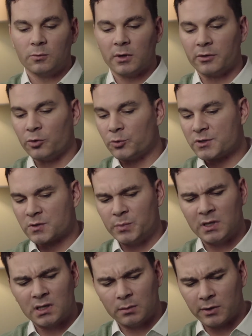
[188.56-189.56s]
Whether
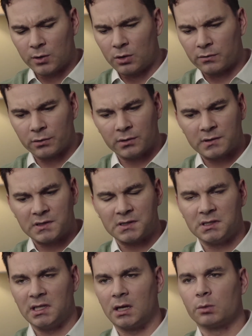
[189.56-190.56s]
just be coming over
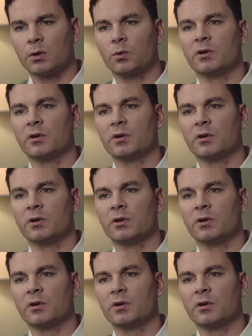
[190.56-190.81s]
to see how we